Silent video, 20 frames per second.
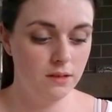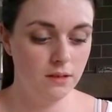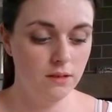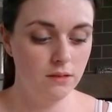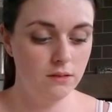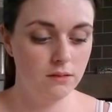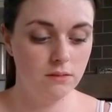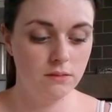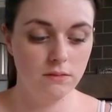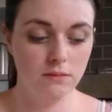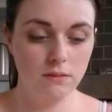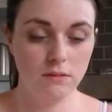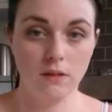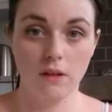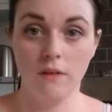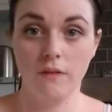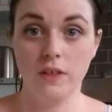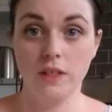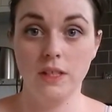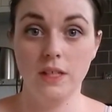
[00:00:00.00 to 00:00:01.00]
oh,
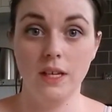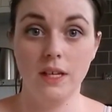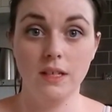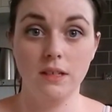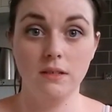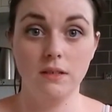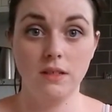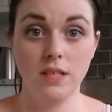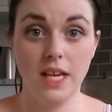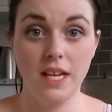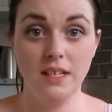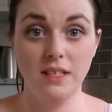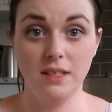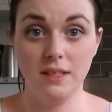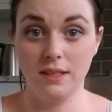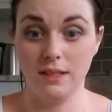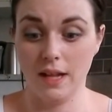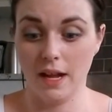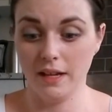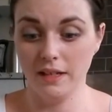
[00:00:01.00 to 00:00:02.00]
obviously it
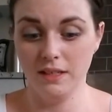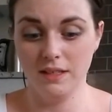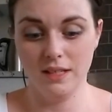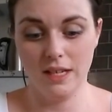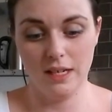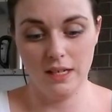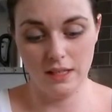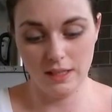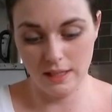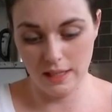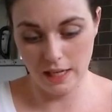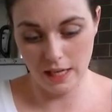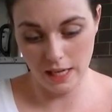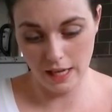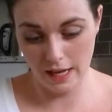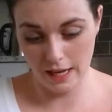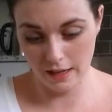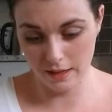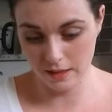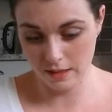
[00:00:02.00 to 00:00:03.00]
tastes nice, Teddy's
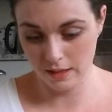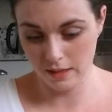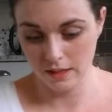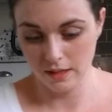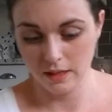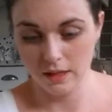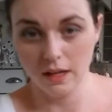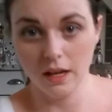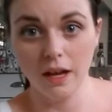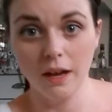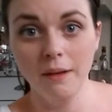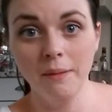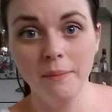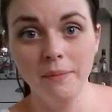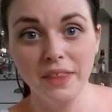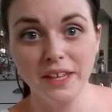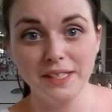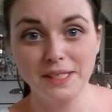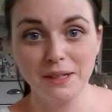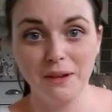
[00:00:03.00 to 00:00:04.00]
licking it.
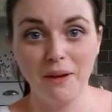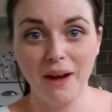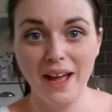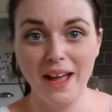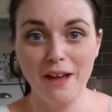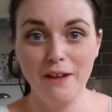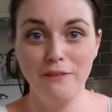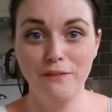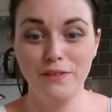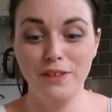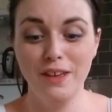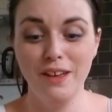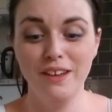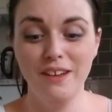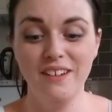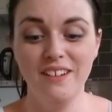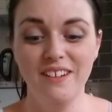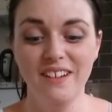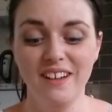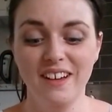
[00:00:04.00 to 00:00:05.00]
There's quite a
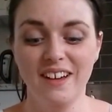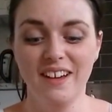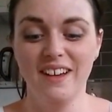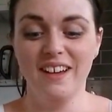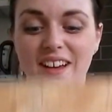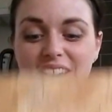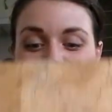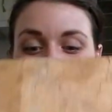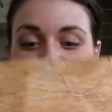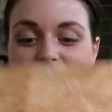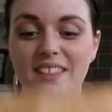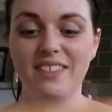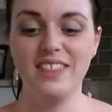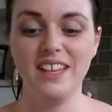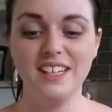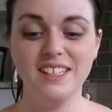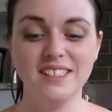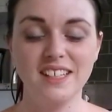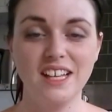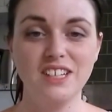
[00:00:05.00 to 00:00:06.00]
few
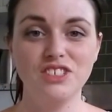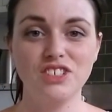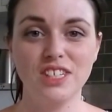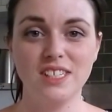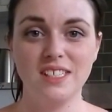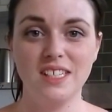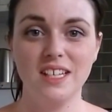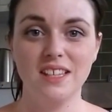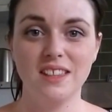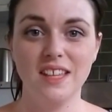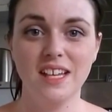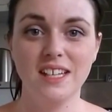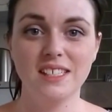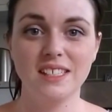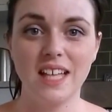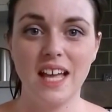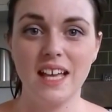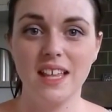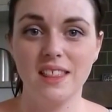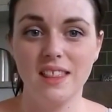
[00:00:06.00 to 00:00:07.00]
interesting things,
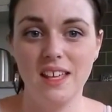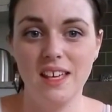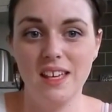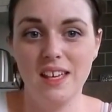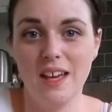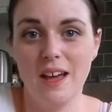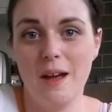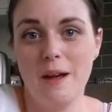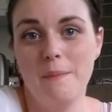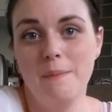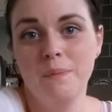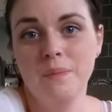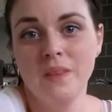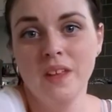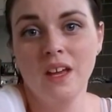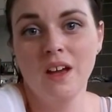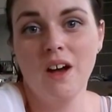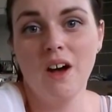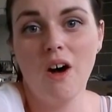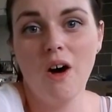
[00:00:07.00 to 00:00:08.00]
like the
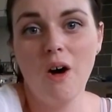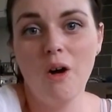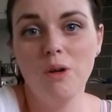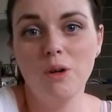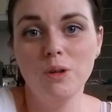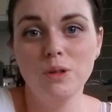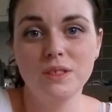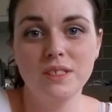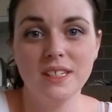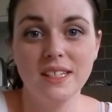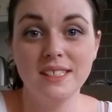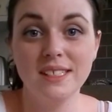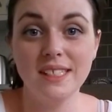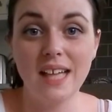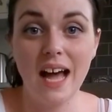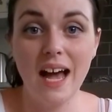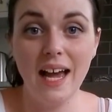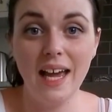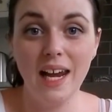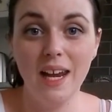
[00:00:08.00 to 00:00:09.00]
old
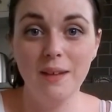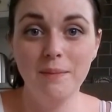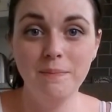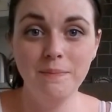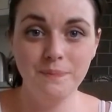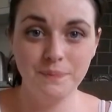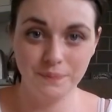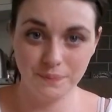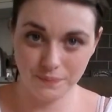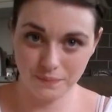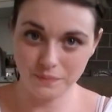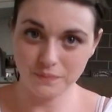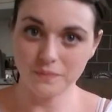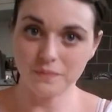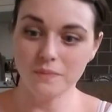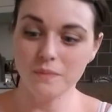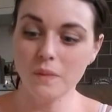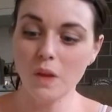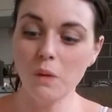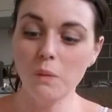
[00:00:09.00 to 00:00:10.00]
asylum,
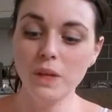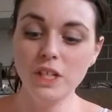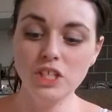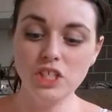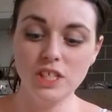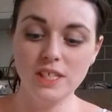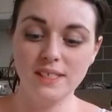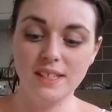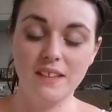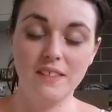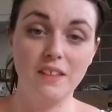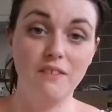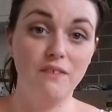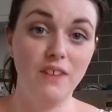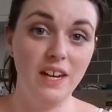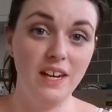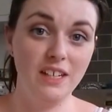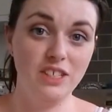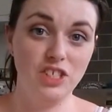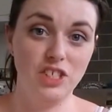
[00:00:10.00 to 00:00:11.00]
which is in the
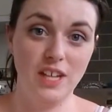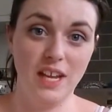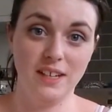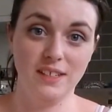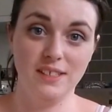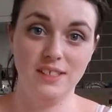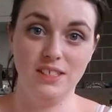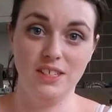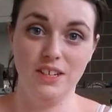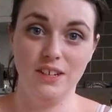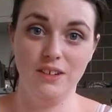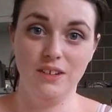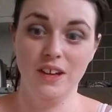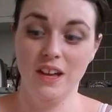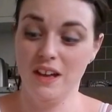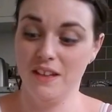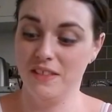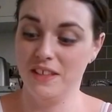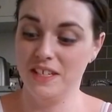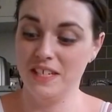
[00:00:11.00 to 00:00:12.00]
village next to
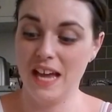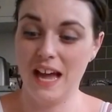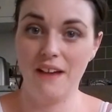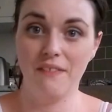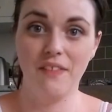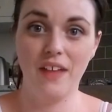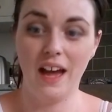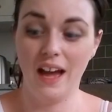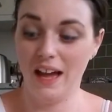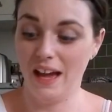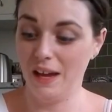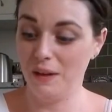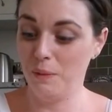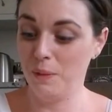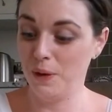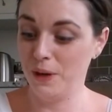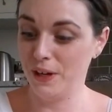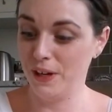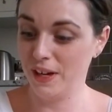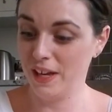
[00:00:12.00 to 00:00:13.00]
the town that I
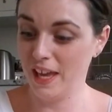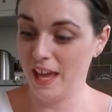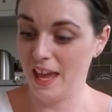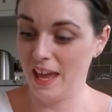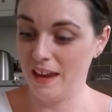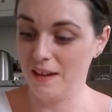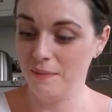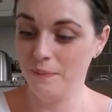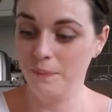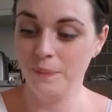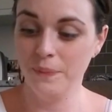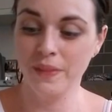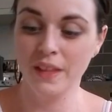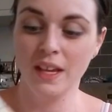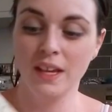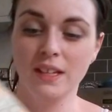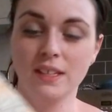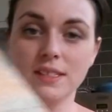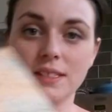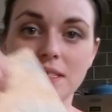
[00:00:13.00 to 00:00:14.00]
work in.
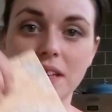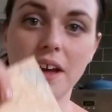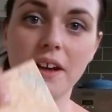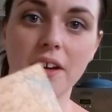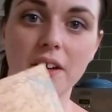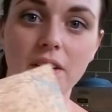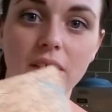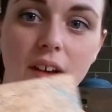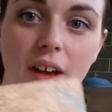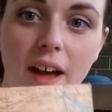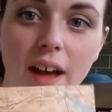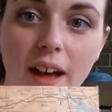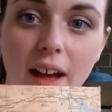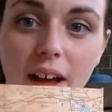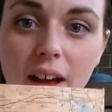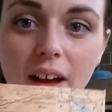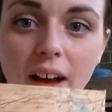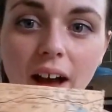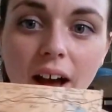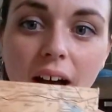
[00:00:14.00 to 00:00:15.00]
So
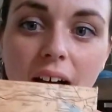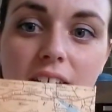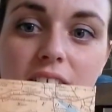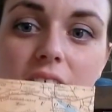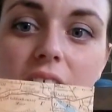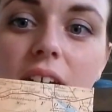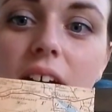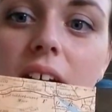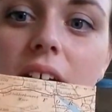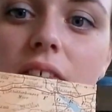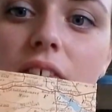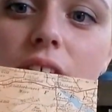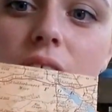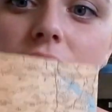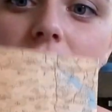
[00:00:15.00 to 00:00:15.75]
I don't know if you